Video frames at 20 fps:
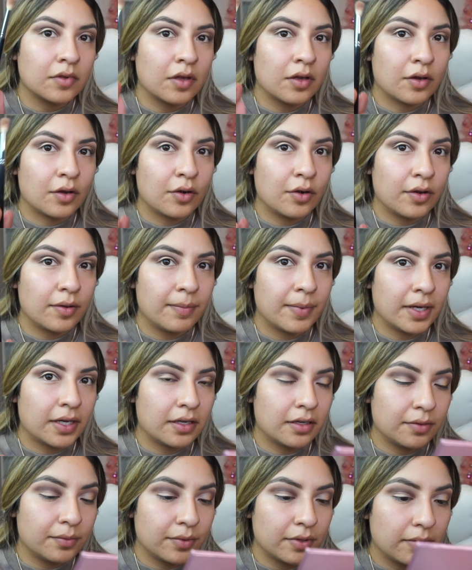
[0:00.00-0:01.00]
tend to go back
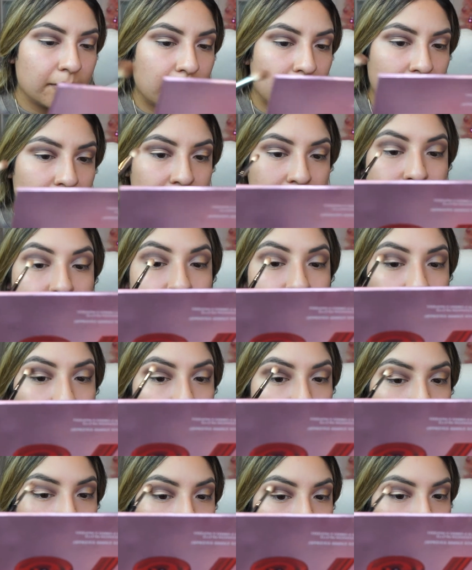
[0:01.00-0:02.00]
and forth with
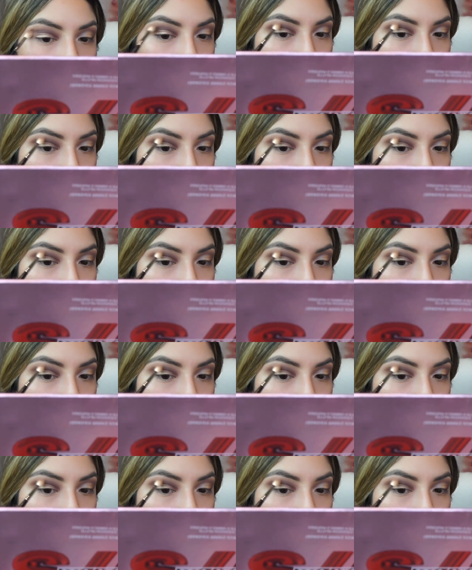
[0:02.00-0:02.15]
those two